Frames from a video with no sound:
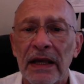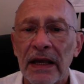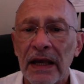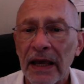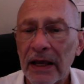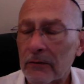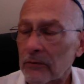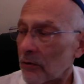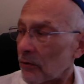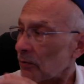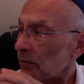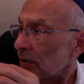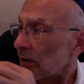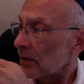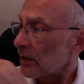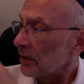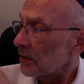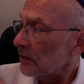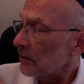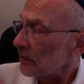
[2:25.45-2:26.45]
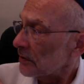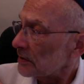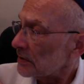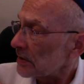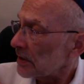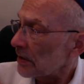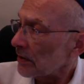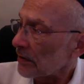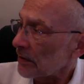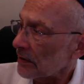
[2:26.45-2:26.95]
And what we're going to do is
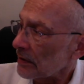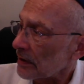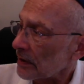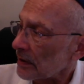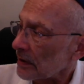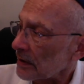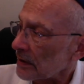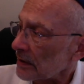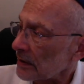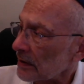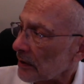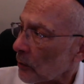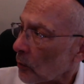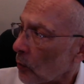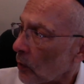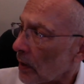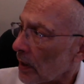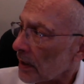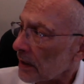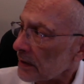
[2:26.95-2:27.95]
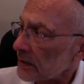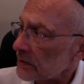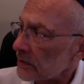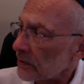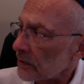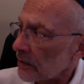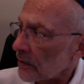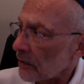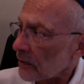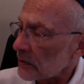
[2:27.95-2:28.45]
here, the 1 is
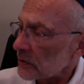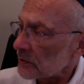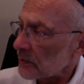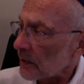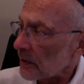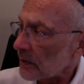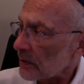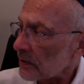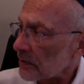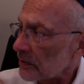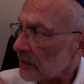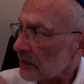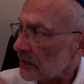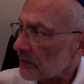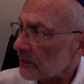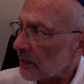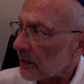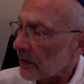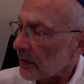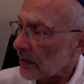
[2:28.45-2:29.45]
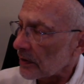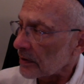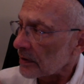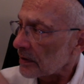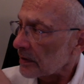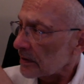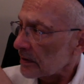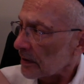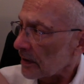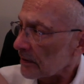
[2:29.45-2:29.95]
going to correspond to this part
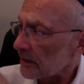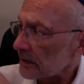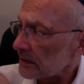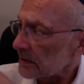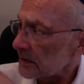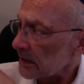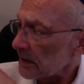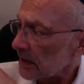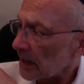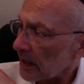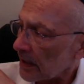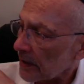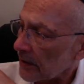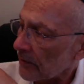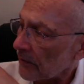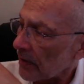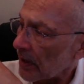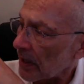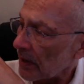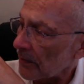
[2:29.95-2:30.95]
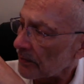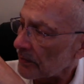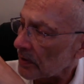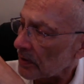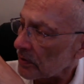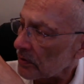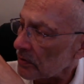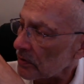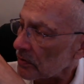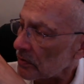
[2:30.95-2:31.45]
of the C-diagram. The
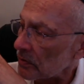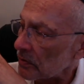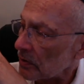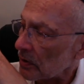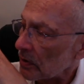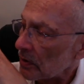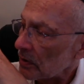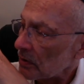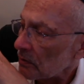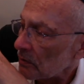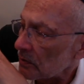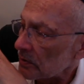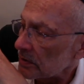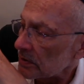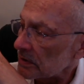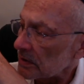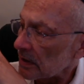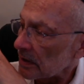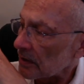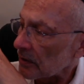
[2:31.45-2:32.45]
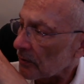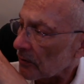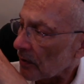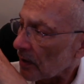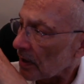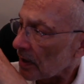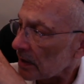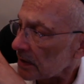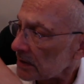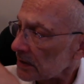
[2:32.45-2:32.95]
2, which is the
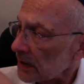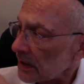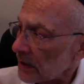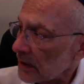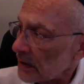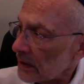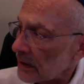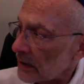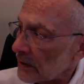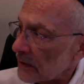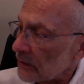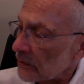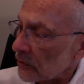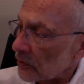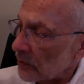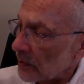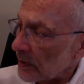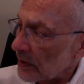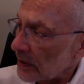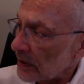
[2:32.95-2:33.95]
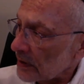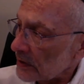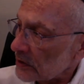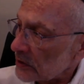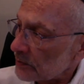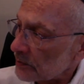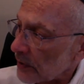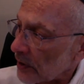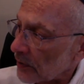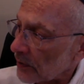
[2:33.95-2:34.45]
derage, will be the
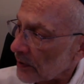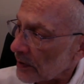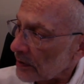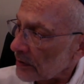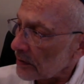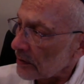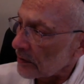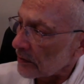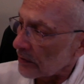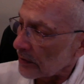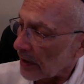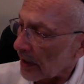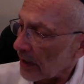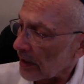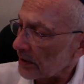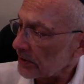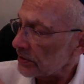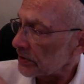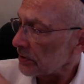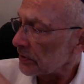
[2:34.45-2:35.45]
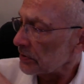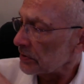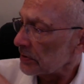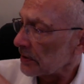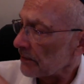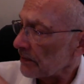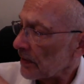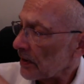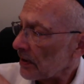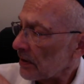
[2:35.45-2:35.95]
spirit or the issues.
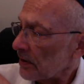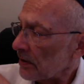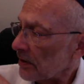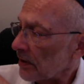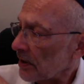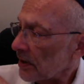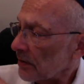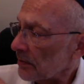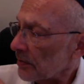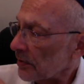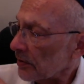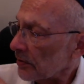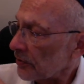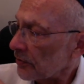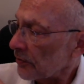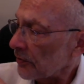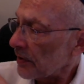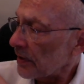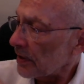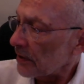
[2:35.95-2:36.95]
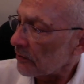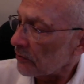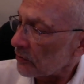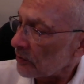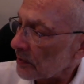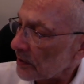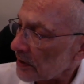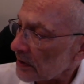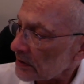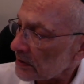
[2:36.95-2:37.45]
The number 3 will
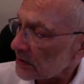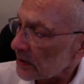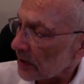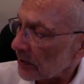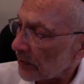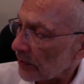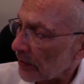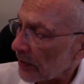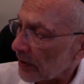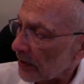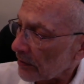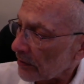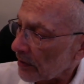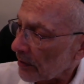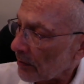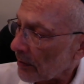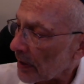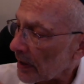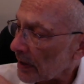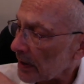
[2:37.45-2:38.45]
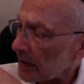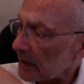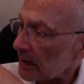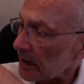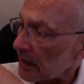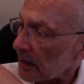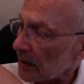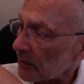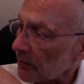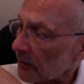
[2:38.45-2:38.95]
be the summary or the mind,
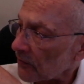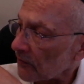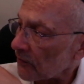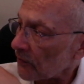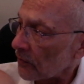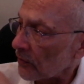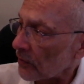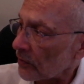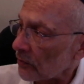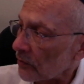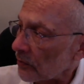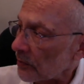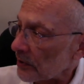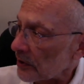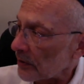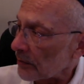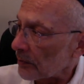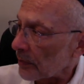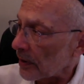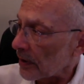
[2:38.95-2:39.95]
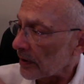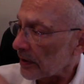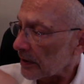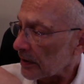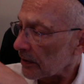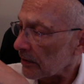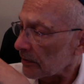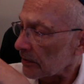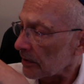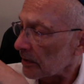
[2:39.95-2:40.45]
and number 4 will be the body
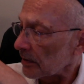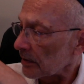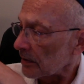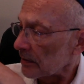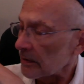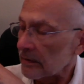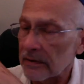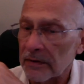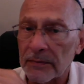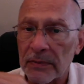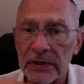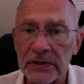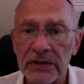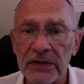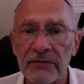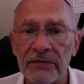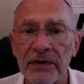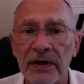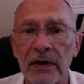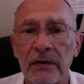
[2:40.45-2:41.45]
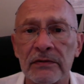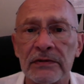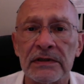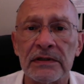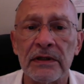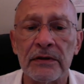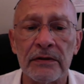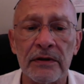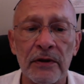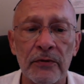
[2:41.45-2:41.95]
or the bunch of notes
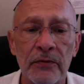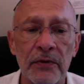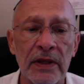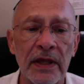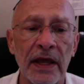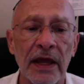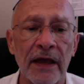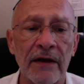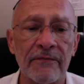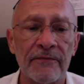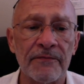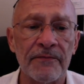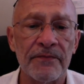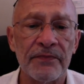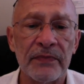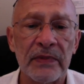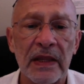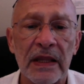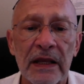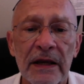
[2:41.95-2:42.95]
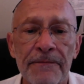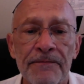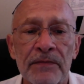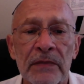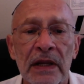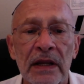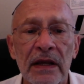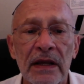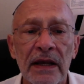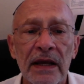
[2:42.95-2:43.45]
that we have.
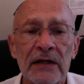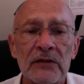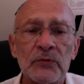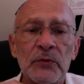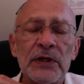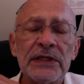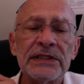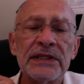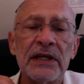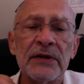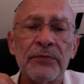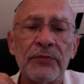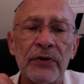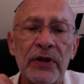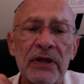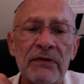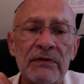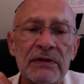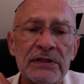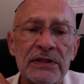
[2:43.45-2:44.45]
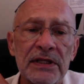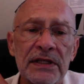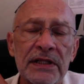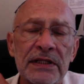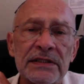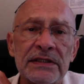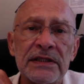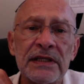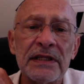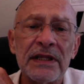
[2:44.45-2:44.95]
As we said previously, the
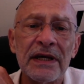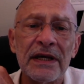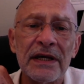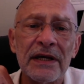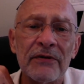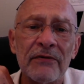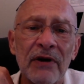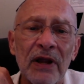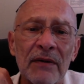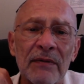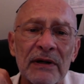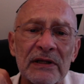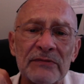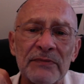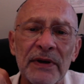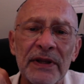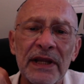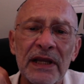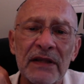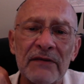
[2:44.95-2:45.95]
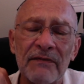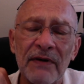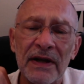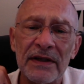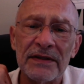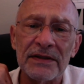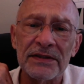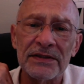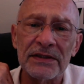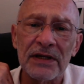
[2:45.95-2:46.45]
C-diagram has many
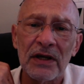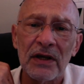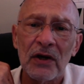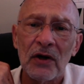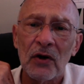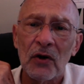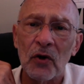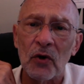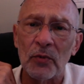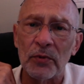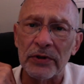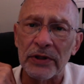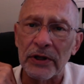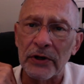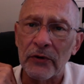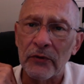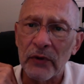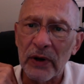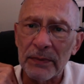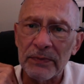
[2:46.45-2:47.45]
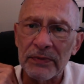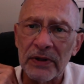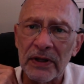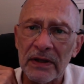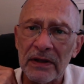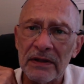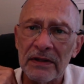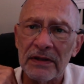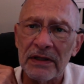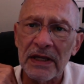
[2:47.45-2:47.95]
advantages over the
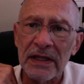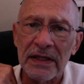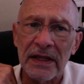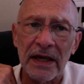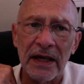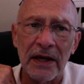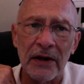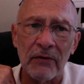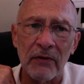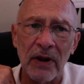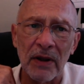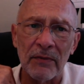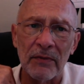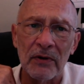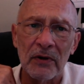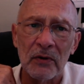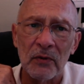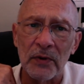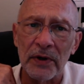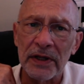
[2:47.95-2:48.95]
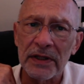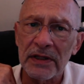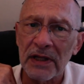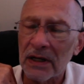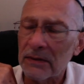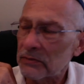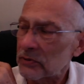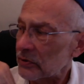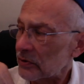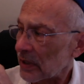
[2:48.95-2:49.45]
cryptic T-diagram when it
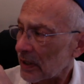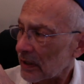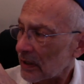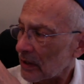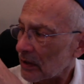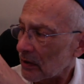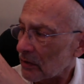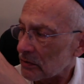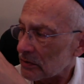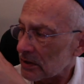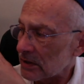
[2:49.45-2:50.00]
comes to taking notes.